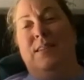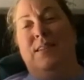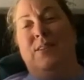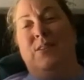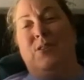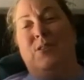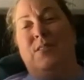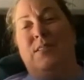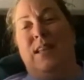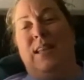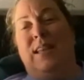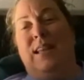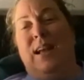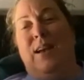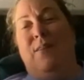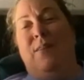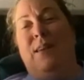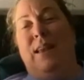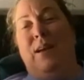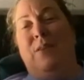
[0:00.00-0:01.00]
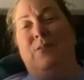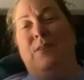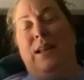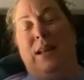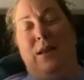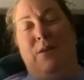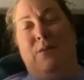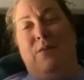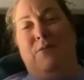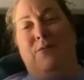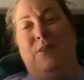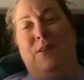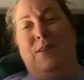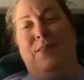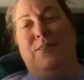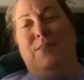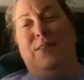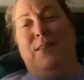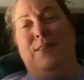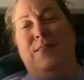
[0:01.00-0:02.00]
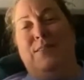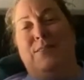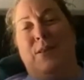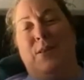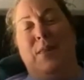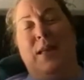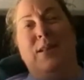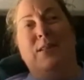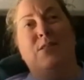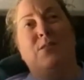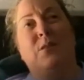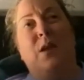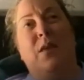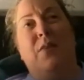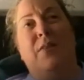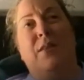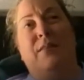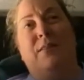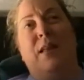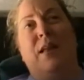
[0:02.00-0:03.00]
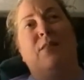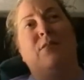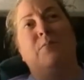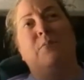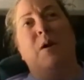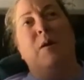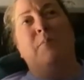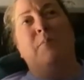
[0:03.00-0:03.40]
because saying it out loud clarifies it. So I think that's my